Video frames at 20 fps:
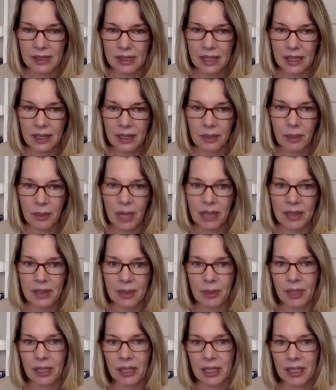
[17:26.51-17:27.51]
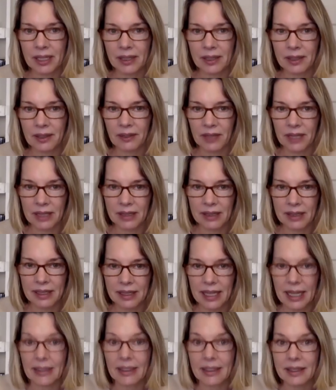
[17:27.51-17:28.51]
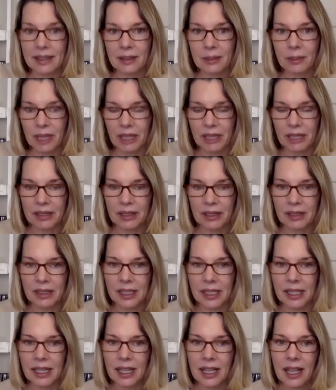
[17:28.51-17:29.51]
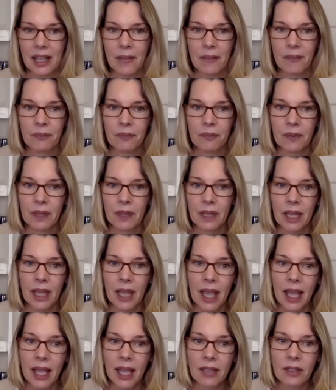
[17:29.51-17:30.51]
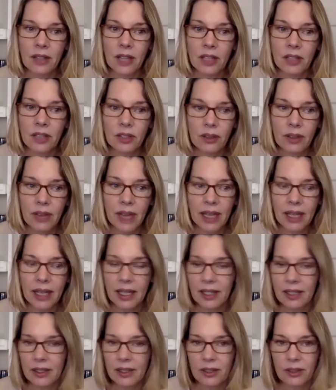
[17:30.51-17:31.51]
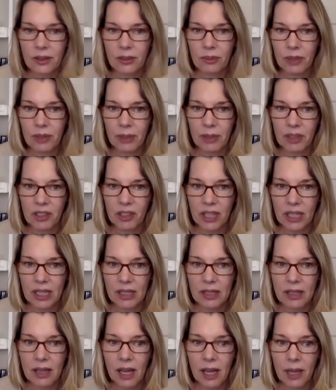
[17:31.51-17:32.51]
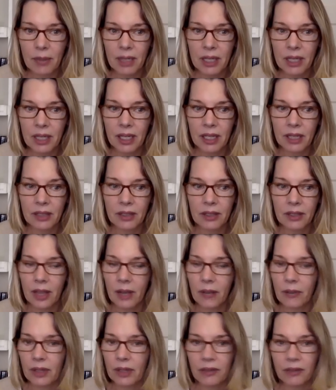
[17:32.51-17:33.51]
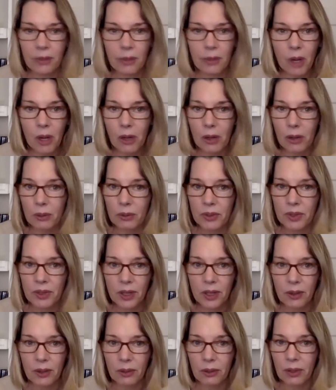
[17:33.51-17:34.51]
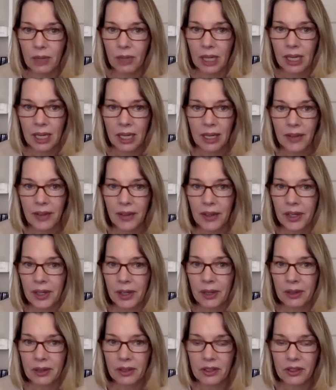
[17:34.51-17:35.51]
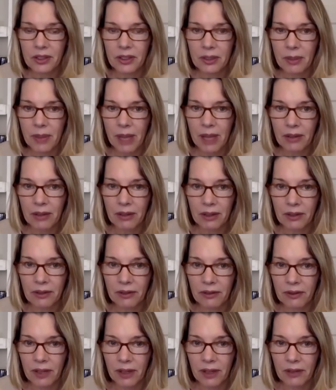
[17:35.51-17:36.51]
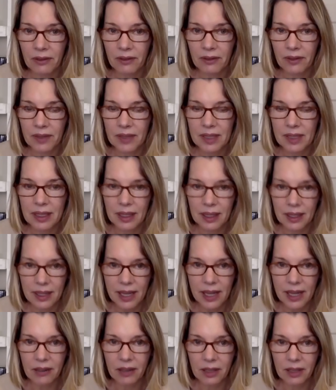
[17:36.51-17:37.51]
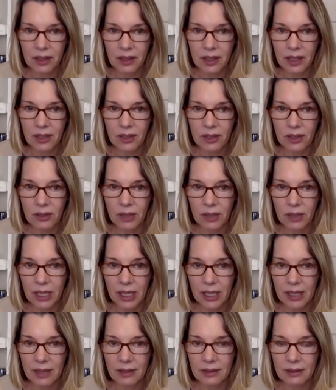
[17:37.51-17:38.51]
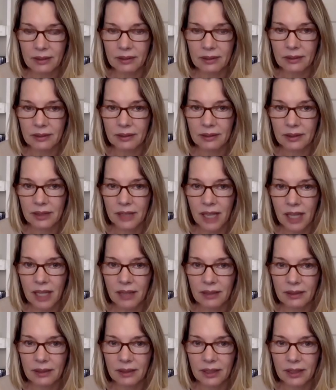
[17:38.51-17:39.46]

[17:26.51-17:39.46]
seeing the possibilities of this skeleton, basically. And so that I can do pretty much any time. And I work from home, so, it's just a matter of sitting down and doing it, and not